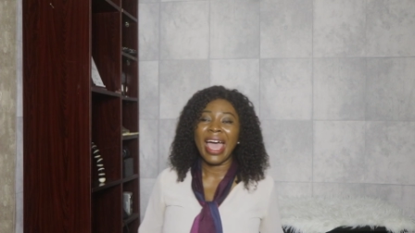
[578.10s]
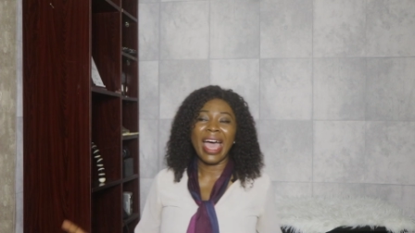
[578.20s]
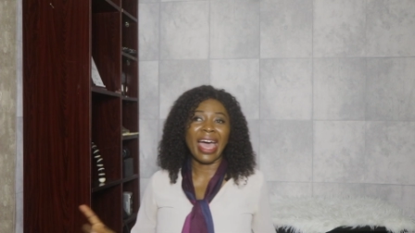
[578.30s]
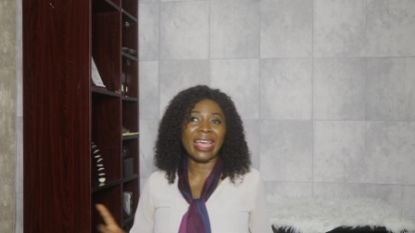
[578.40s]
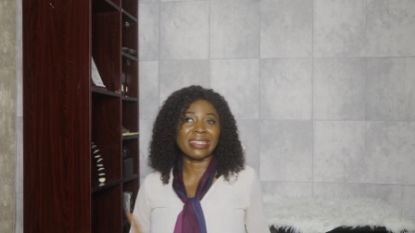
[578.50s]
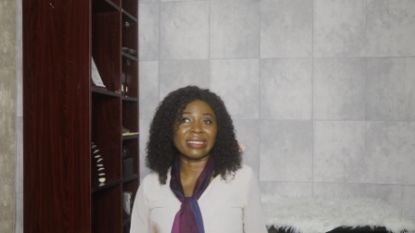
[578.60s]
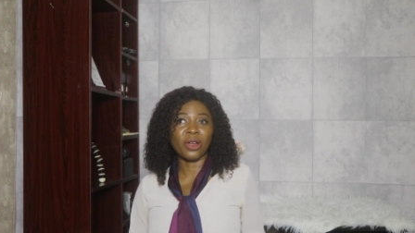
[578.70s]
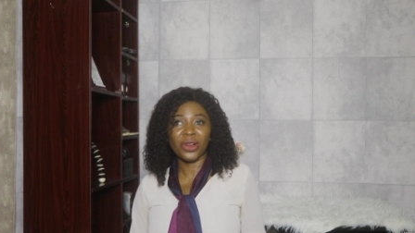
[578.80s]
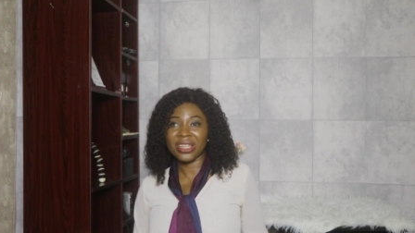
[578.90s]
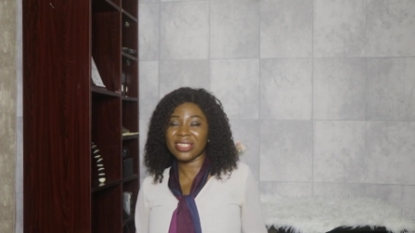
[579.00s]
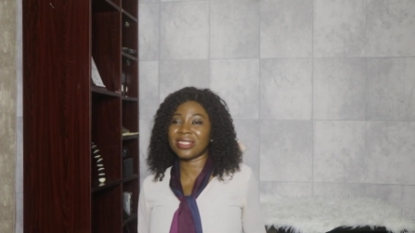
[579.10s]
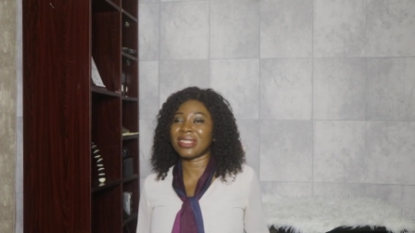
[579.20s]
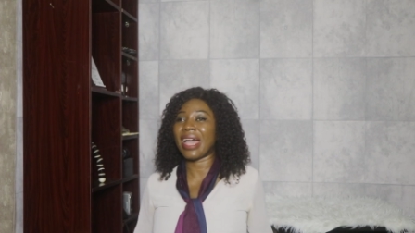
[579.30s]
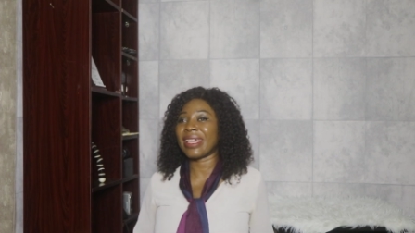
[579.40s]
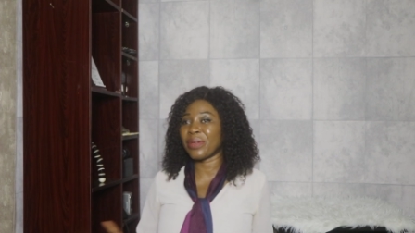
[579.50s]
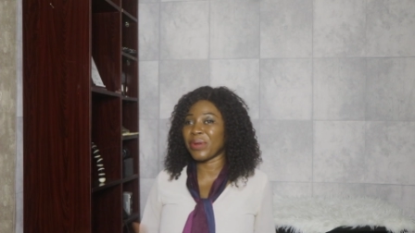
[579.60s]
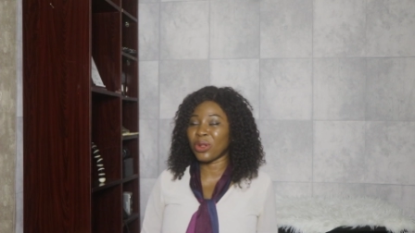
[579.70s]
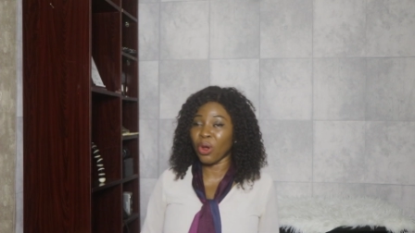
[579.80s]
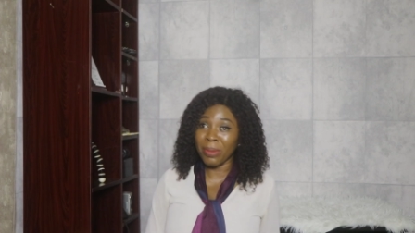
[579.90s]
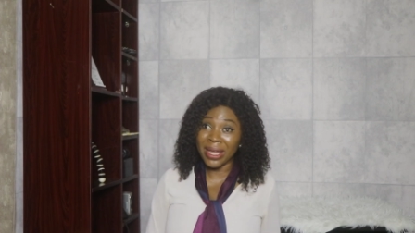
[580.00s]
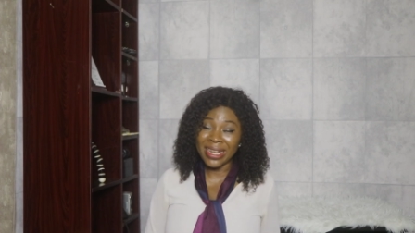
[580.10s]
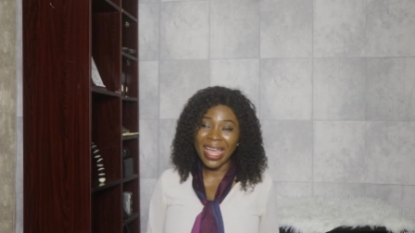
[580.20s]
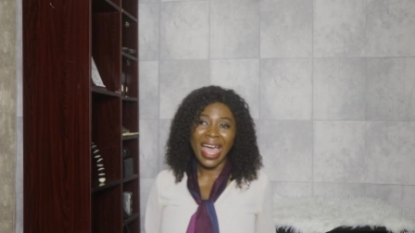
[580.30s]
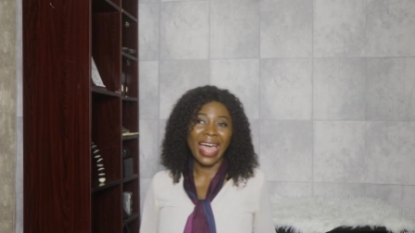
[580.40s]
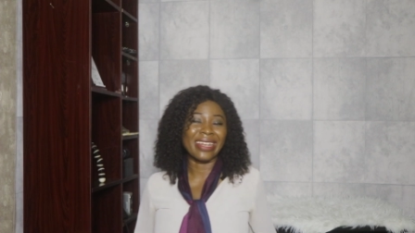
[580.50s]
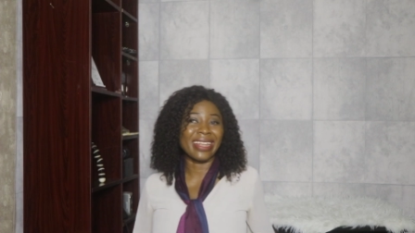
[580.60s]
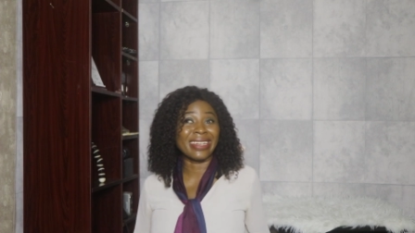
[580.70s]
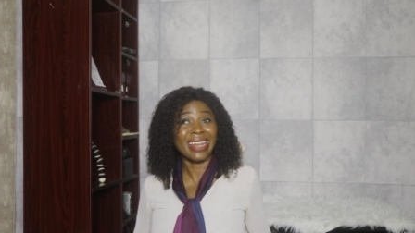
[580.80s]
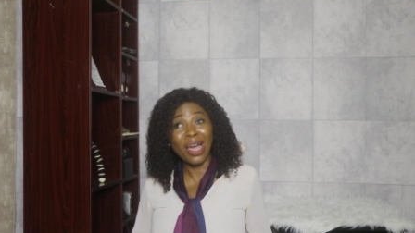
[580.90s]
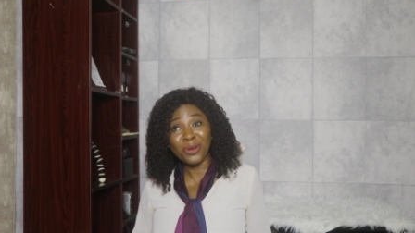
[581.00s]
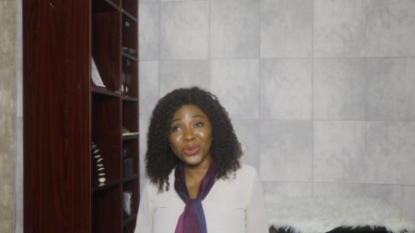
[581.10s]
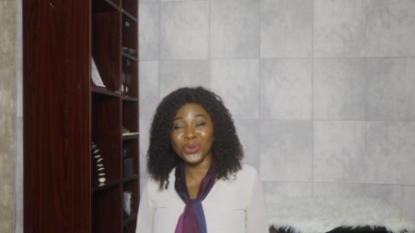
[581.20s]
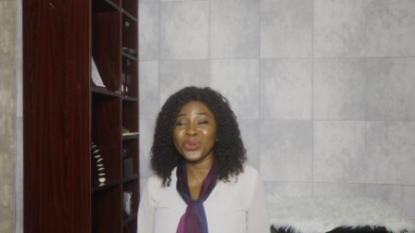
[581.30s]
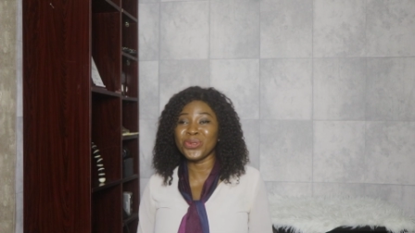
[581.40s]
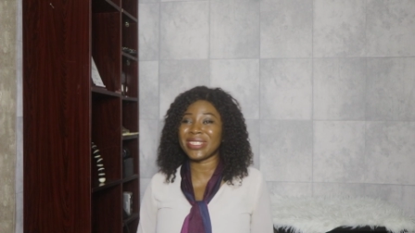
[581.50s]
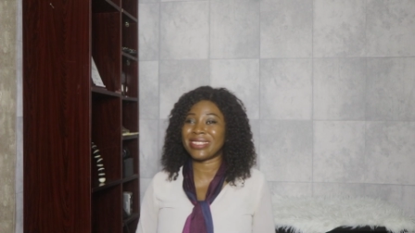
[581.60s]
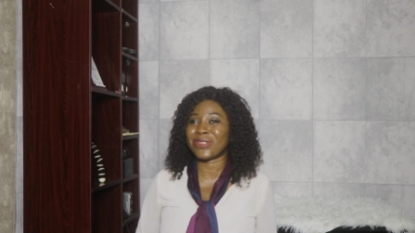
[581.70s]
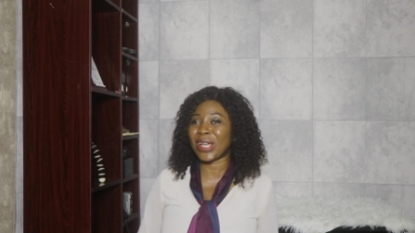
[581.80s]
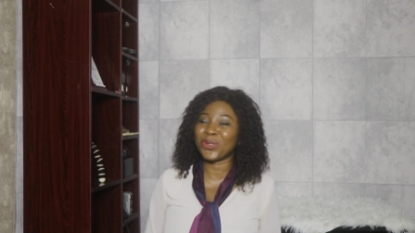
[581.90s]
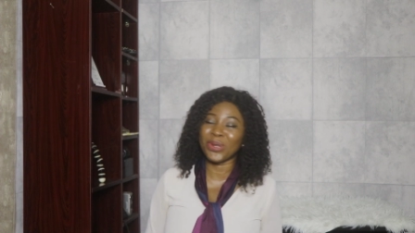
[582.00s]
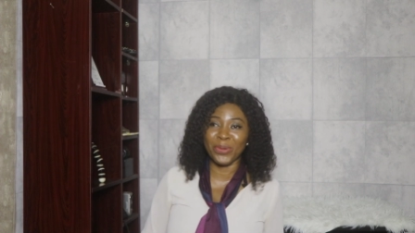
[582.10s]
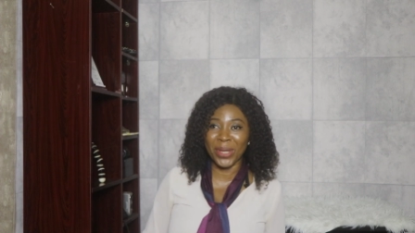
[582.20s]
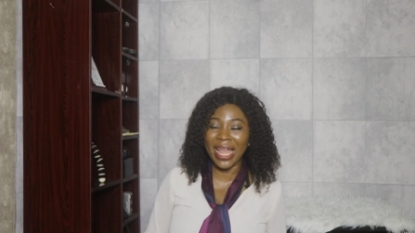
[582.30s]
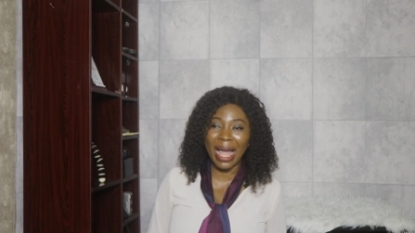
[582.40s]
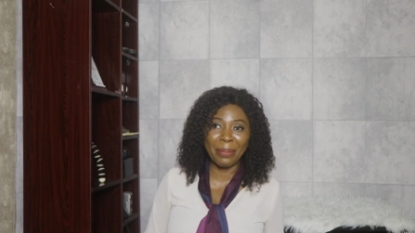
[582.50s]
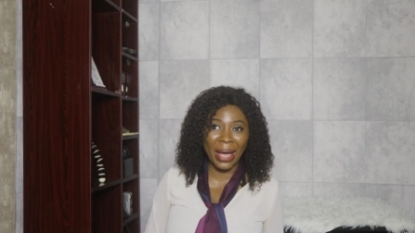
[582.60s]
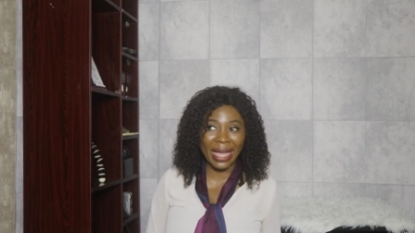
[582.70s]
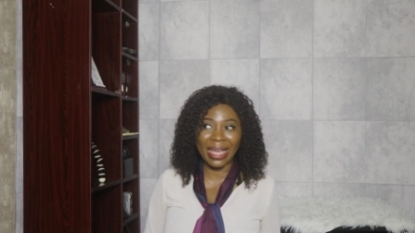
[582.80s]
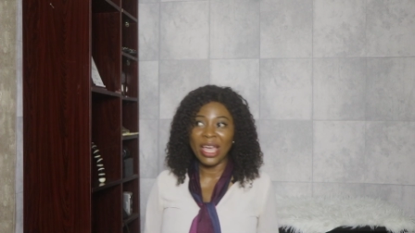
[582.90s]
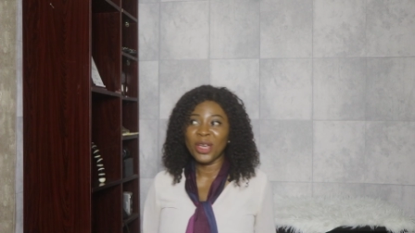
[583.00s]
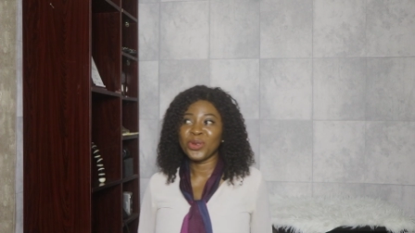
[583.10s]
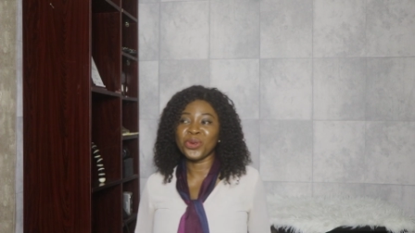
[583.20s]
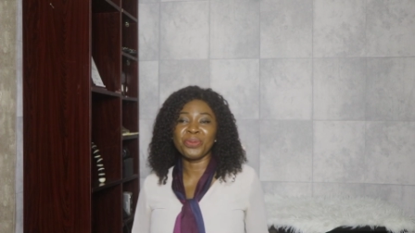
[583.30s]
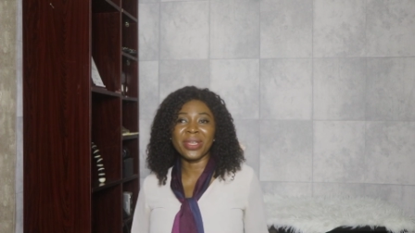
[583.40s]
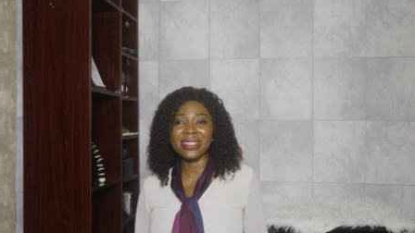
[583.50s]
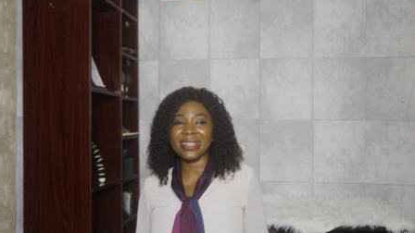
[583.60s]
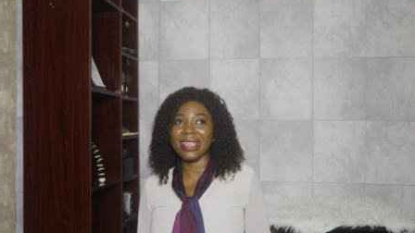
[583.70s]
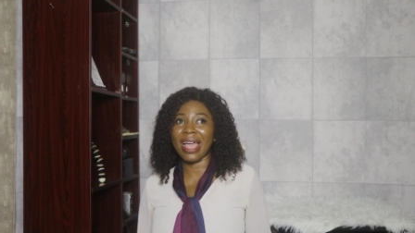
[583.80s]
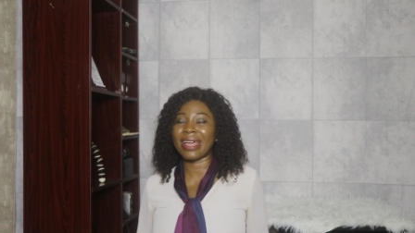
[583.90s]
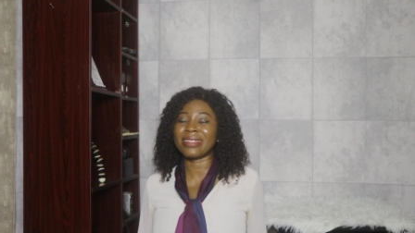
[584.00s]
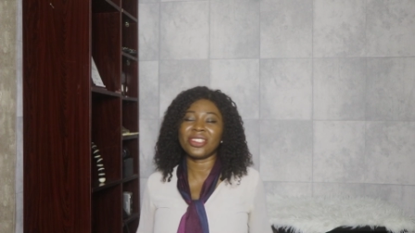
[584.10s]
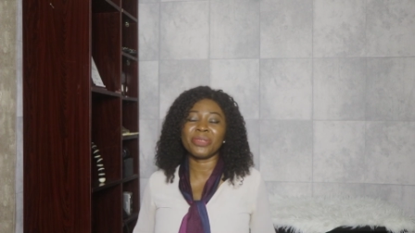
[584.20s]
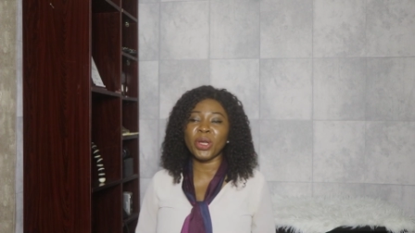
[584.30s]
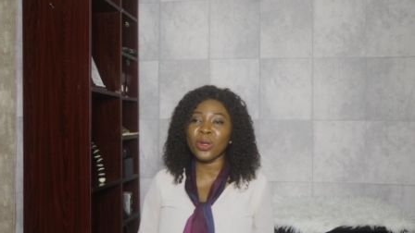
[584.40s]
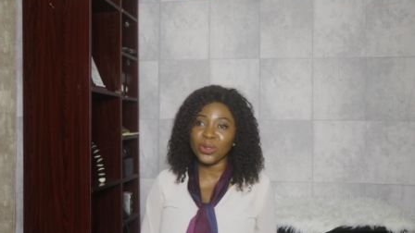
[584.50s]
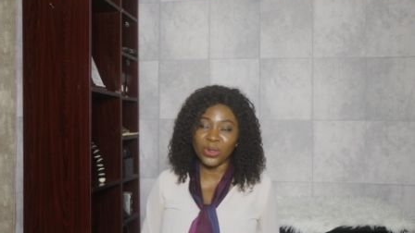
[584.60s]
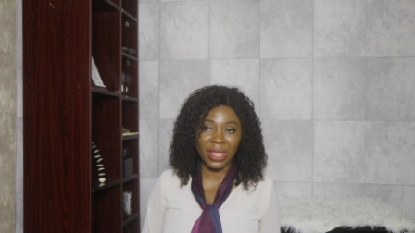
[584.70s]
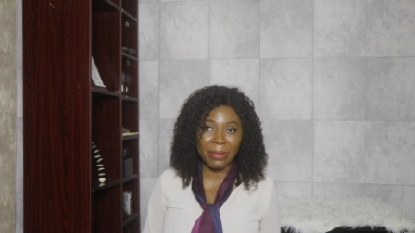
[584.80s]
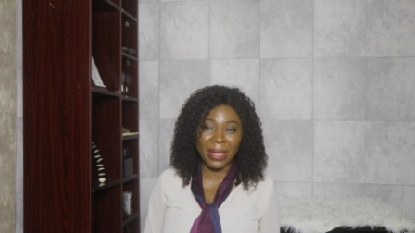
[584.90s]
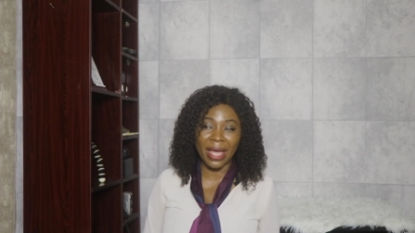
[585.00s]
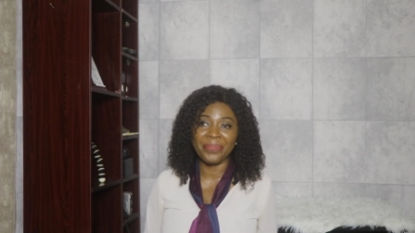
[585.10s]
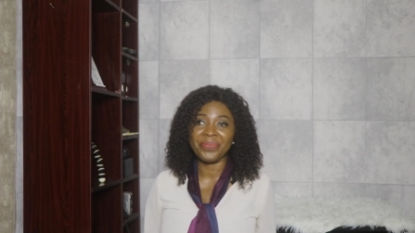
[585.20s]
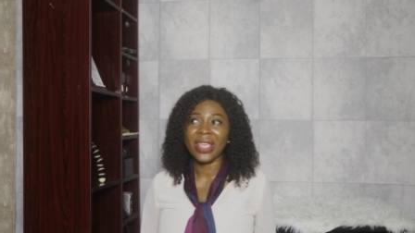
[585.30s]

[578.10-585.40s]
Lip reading: and currently she's hanging with Norman, and then now Tools is trying to win her back. So basically, and she's been close to Themba.